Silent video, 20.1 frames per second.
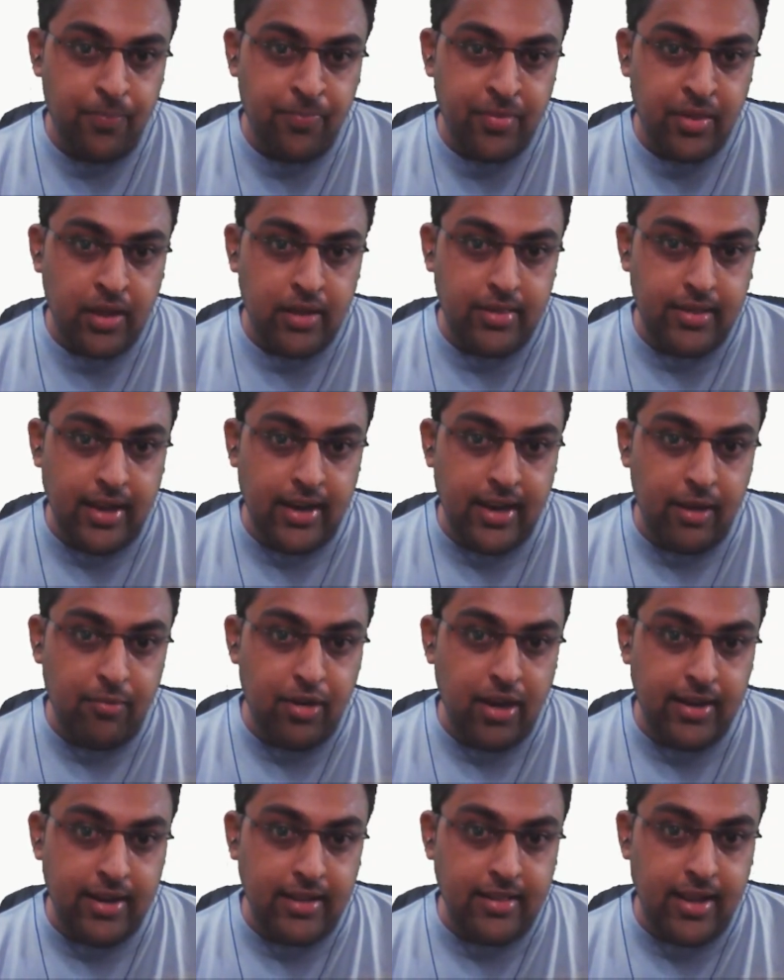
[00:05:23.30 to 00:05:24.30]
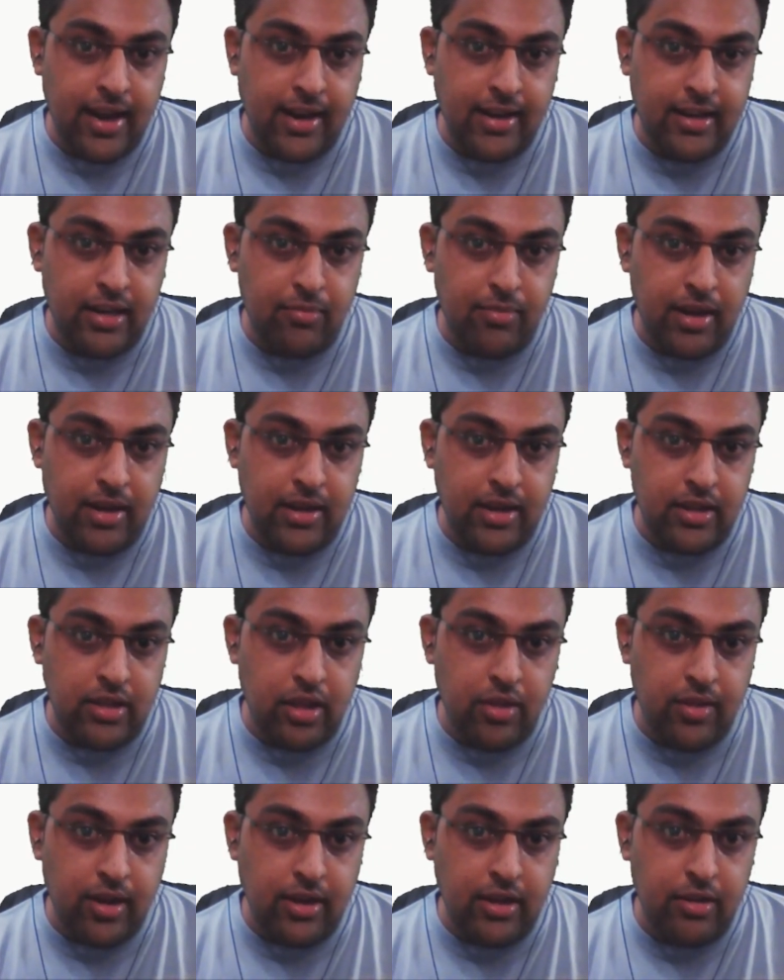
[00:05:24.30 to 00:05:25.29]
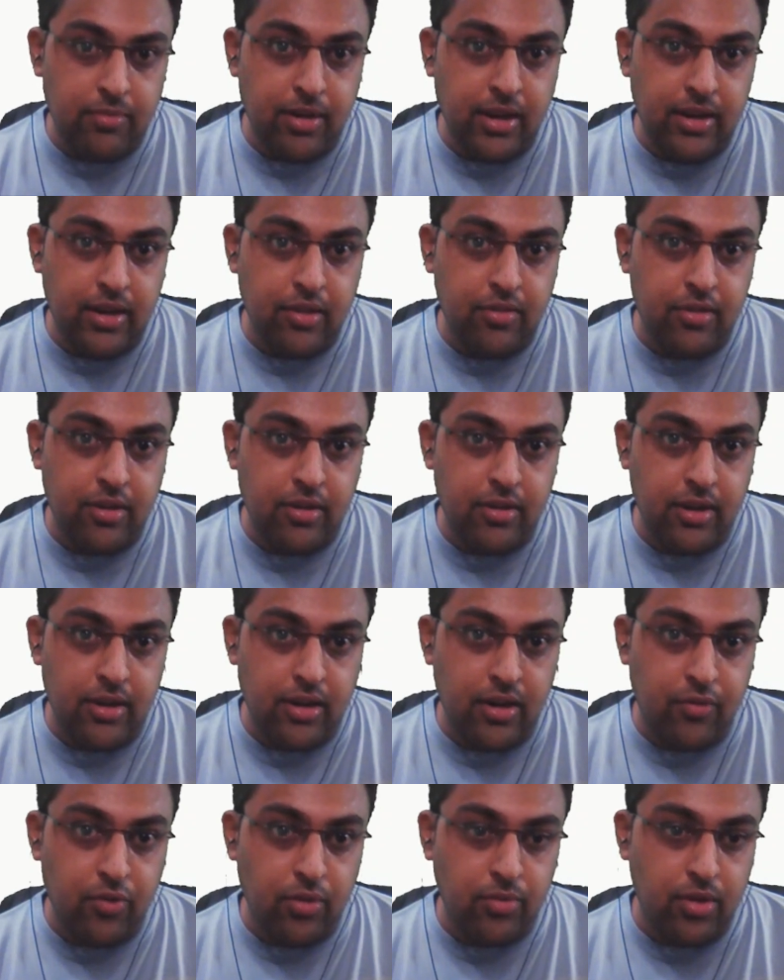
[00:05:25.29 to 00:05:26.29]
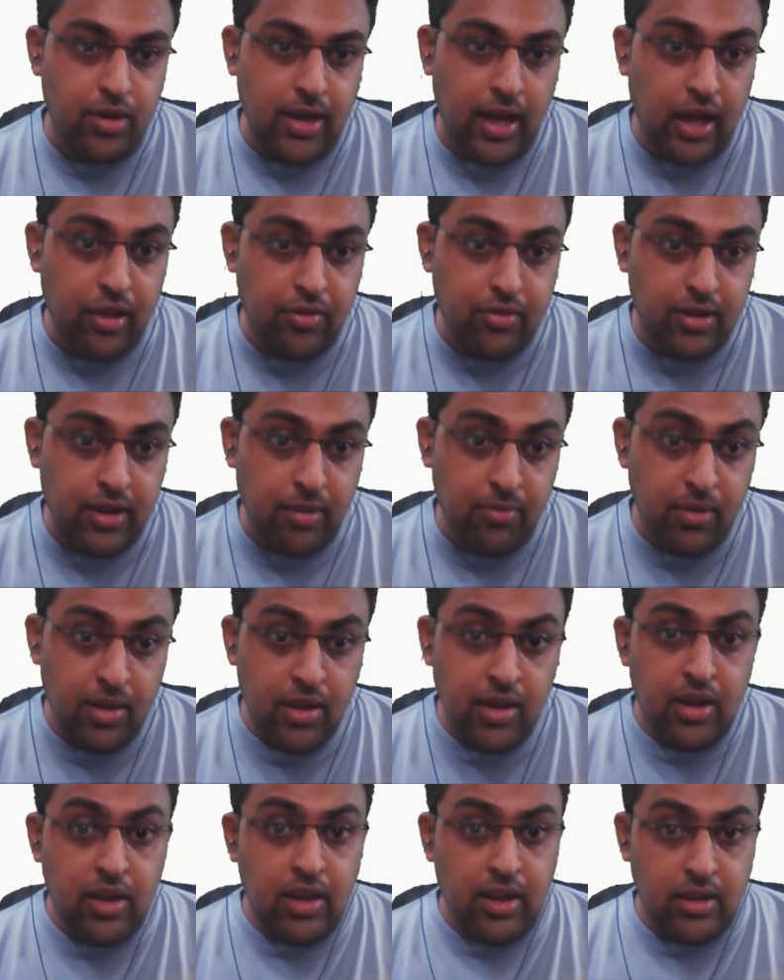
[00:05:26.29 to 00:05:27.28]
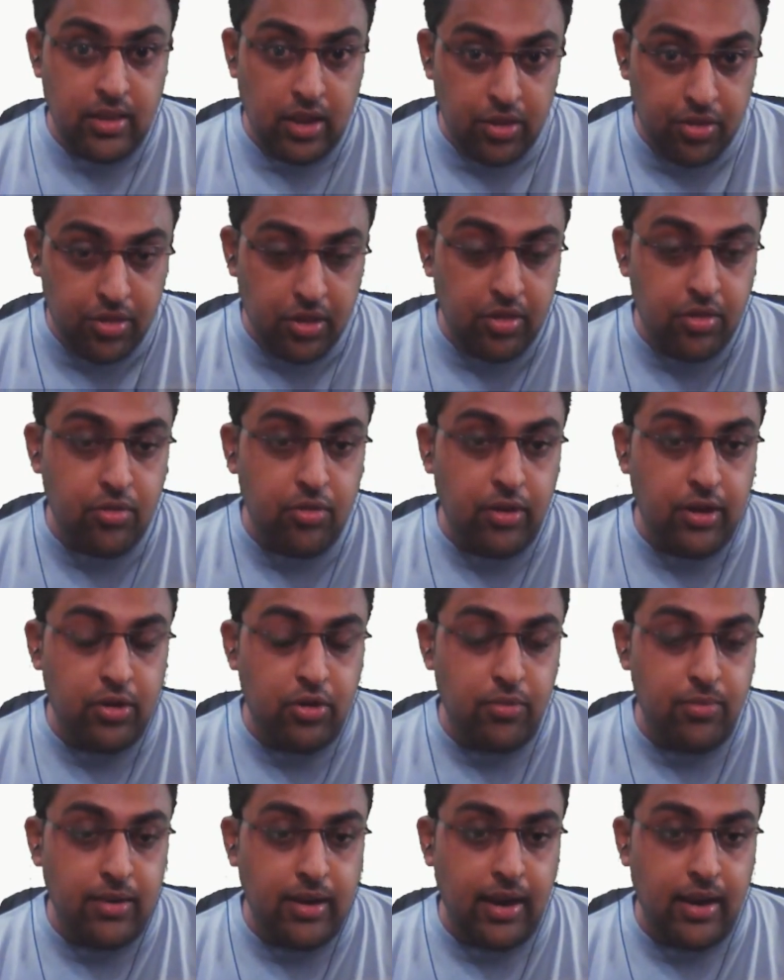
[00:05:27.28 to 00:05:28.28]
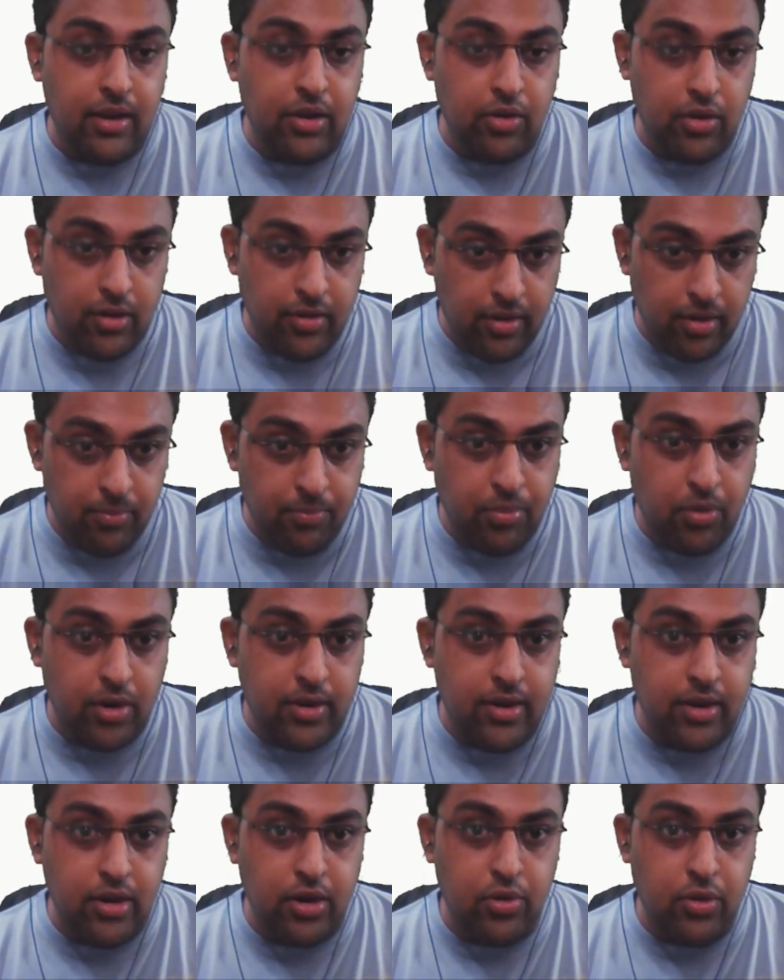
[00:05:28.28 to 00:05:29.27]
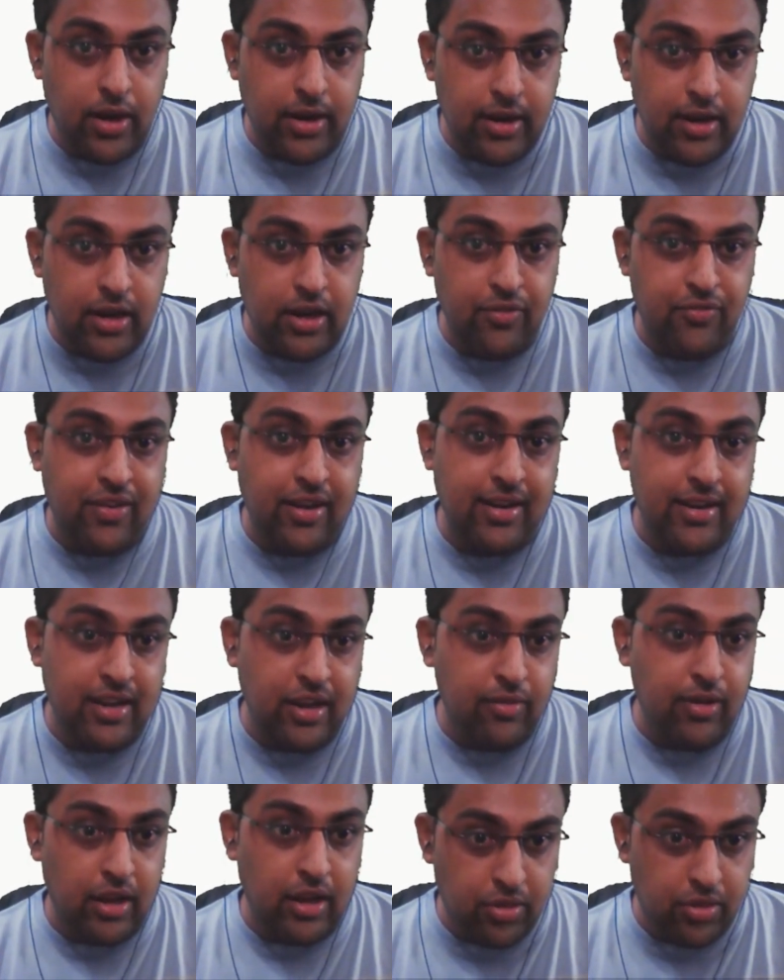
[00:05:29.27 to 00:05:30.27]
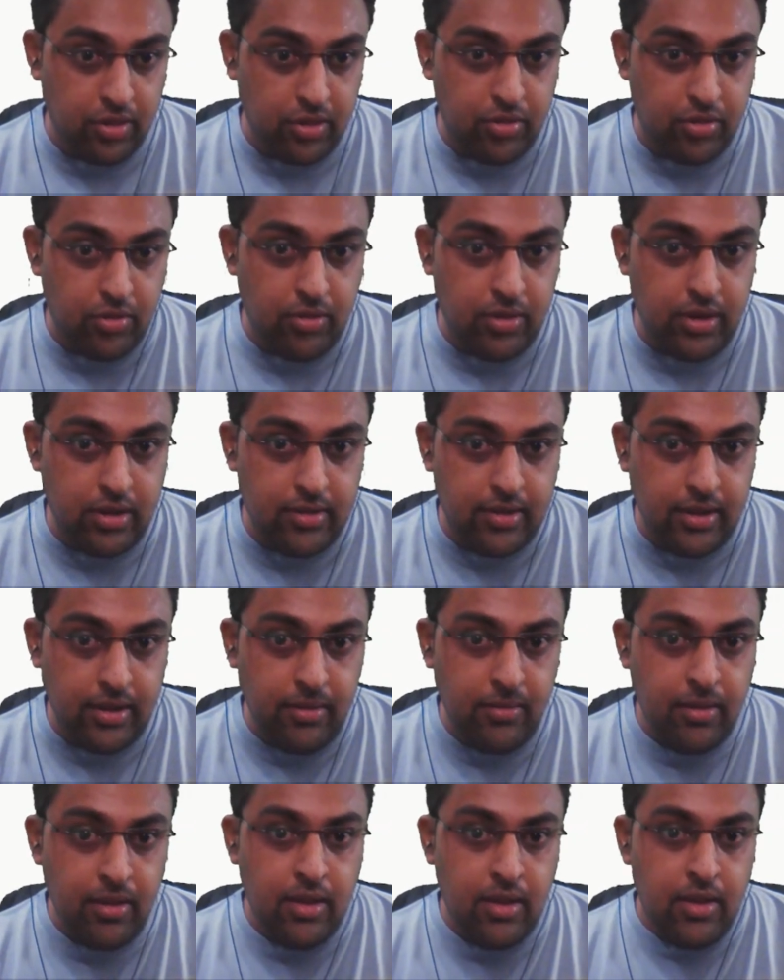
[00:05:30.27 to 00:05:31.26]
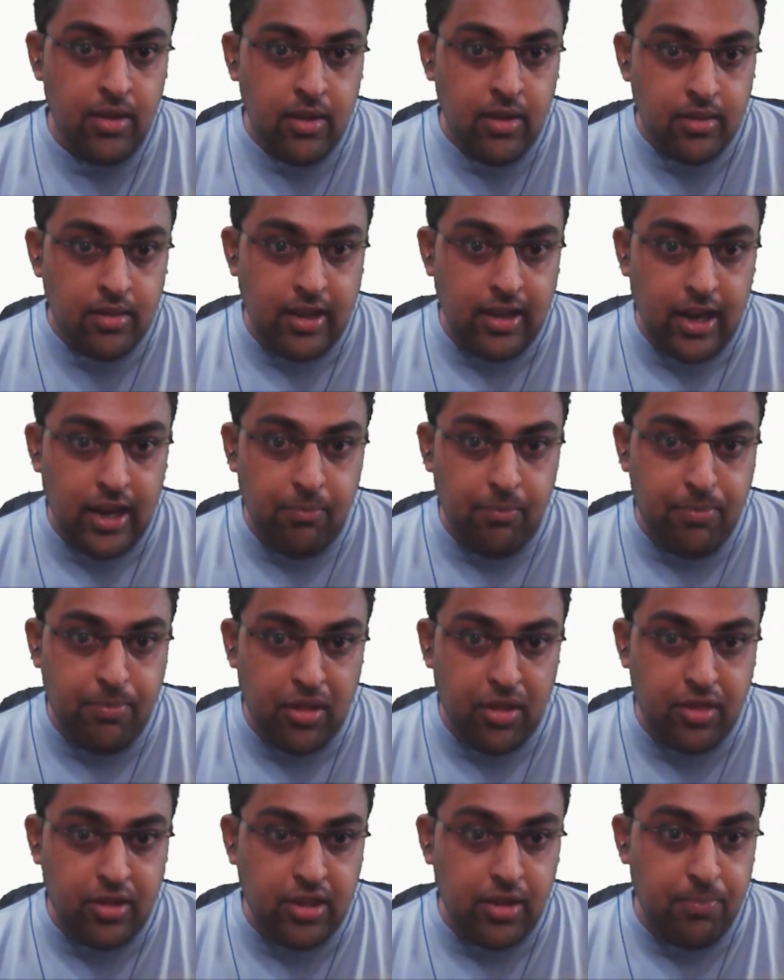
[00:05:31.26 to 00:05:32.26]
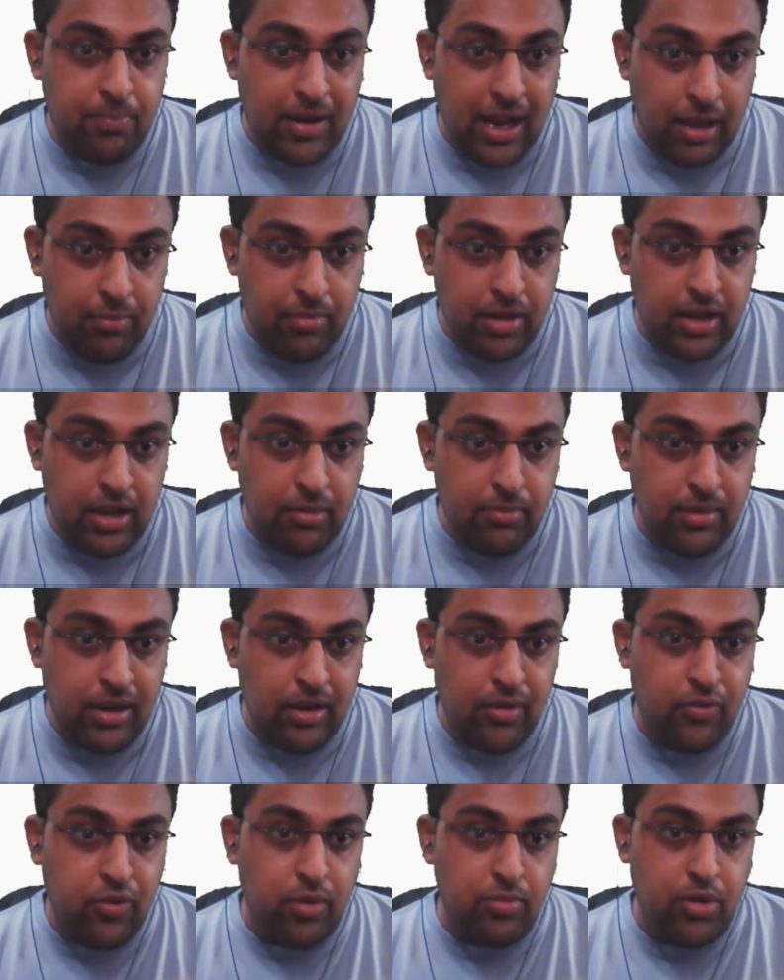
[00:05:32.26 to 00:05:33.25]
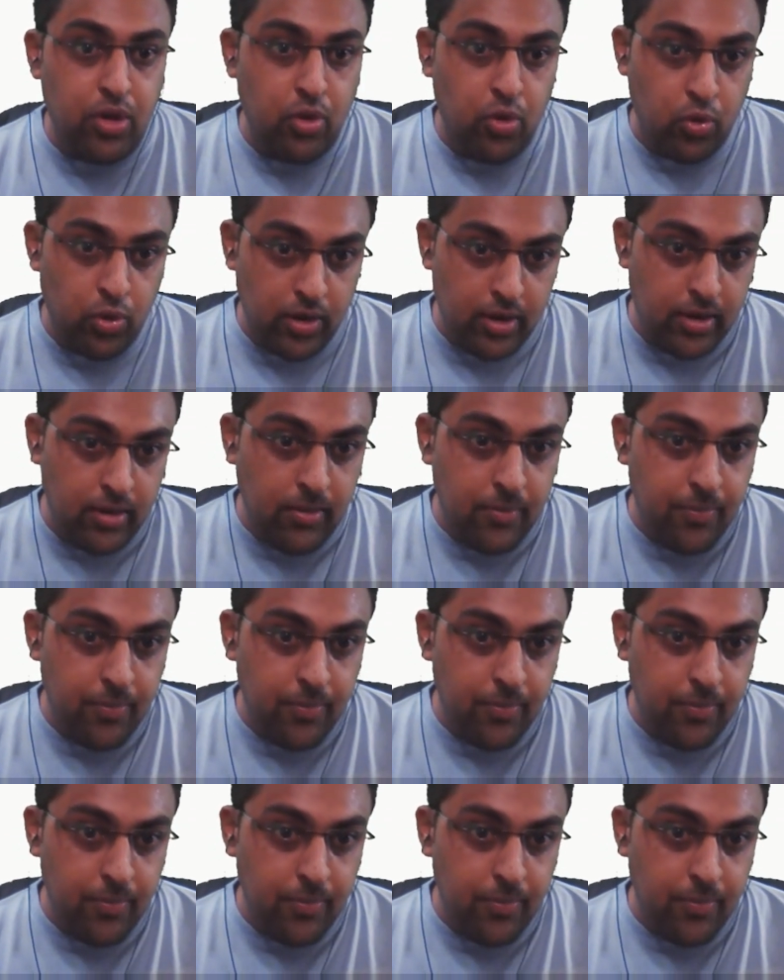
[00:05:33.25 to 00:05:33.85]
Then I'm getting the item ID. This item ID is generated from the last step. This is going to be important to identify and give access to anything. Then I'm passing the primary email from the owner.